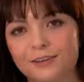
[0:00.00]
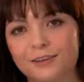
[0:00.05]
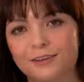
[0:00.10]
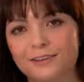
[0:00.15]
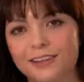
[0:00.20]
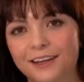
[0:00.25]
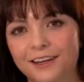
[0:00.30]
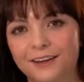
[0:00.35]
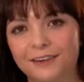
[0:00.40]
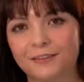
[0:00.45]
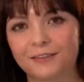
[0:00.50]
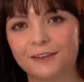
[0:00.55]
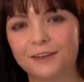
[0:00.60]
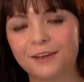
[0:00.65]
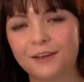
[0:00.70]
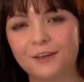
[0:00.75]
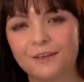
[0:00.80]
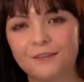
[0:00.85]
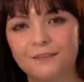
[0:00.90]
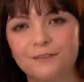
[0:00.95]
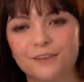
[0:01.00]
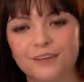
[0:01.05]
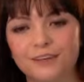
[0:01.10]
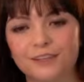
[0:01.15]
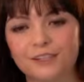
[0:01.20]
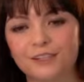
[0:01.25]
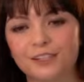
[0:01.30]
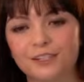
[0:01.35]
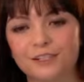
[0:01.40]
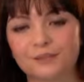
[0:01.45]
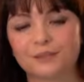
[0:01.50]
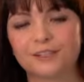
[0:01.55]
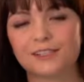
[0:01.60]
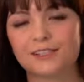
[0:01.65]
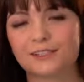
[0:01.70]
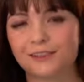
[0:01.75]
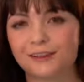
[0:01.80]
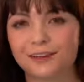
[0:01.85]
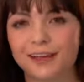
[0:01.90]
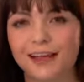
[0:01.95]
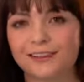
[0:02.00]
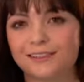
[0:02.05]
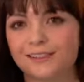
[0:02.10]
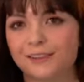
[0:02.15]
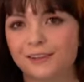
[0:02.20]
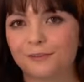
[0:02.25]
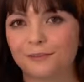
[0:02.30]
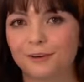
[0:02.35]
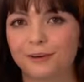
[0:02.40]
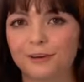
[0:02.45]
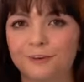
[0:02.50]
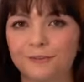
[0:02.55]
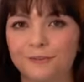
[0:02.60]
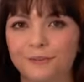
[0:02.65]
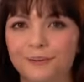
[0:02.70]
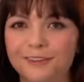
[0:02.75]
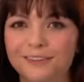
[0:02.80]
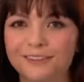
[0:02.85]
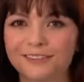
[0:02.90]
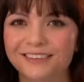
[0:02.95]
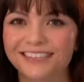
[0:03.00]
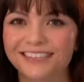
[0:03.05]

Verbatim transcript: it's kind of vintage but still edgy and rock and roll.